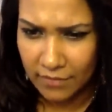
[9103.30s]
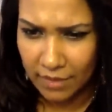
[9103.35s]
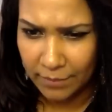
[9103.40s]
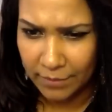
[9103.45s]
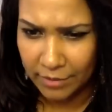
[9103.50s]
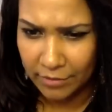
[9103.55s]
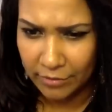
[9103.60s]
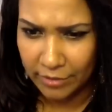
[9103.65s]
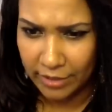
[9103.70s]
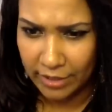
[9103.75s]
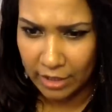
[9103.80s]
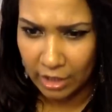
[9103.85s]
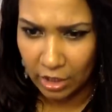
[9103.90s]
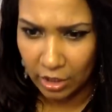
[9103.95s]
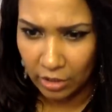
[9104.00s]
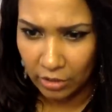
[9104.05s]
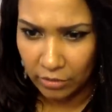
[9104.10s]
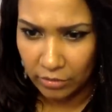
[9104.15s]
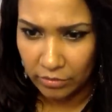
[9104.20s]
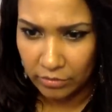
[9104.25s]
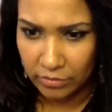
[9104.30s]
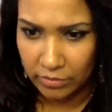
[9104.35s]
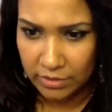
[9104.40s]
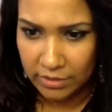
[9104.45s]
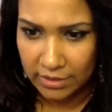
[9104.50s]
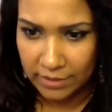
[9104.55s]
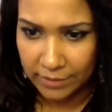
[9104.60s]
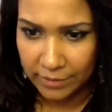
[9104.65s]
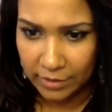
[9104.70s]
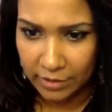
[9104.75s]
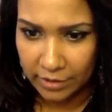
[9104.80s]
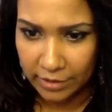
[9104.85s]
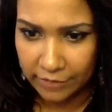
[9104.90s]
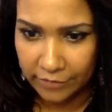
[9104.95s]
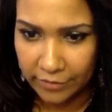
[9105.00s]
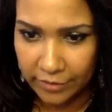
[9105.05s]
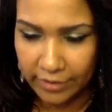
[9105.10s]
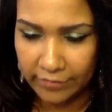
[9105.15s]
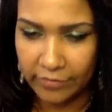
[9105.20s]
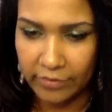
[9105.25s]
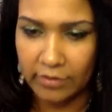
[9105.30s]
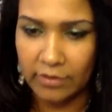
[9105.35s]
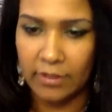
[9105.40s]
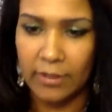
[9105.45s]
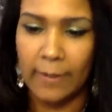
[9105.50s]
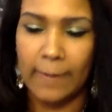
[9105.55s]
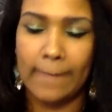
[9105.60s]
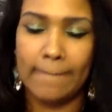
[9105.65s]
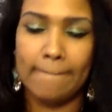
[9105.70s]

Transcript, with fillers: I'm getting ready to go because I've been on here forever.